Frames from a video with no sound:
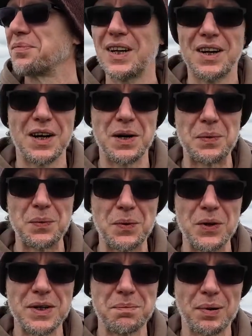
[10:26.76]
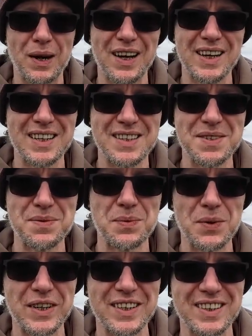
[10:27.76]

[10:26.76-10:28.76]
oh, what a place, what